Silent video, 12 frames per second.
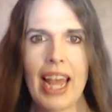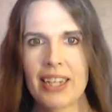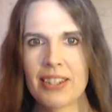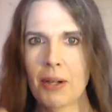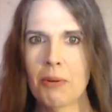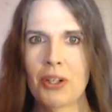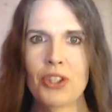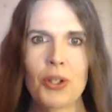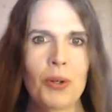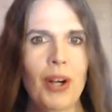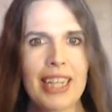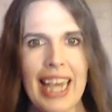and I'm going to
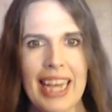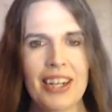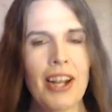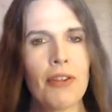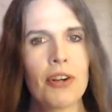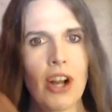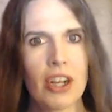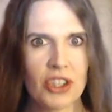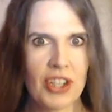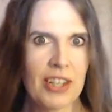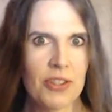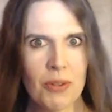do, again, another
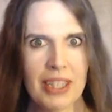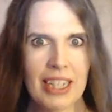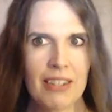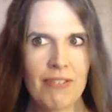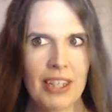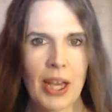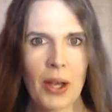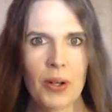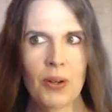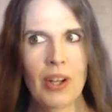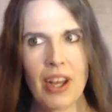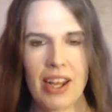non-trans related
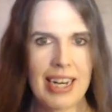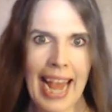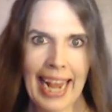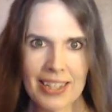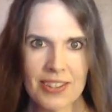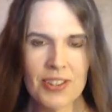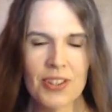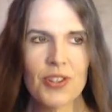video next.